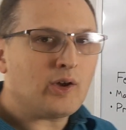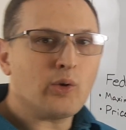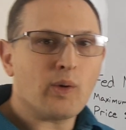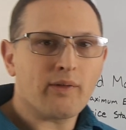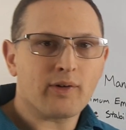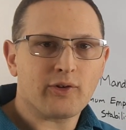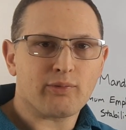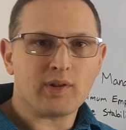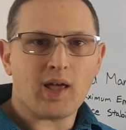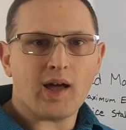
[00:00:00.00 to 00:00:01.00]
Whoever's
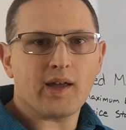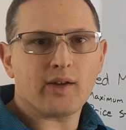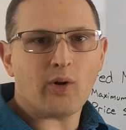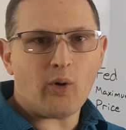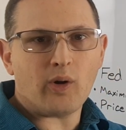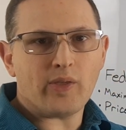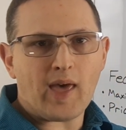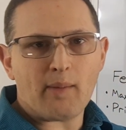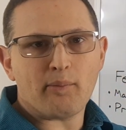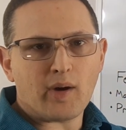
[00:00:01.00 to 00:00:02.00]
relying on
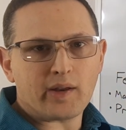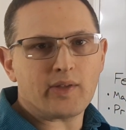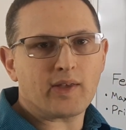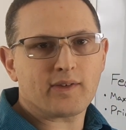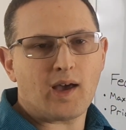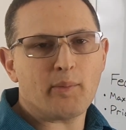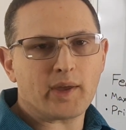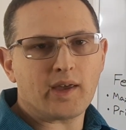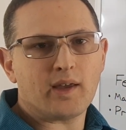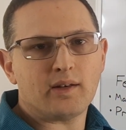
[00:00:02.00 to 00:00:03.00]
that money that's
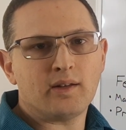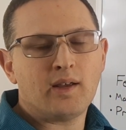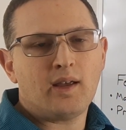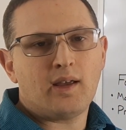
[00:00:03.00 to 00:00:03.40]
coming in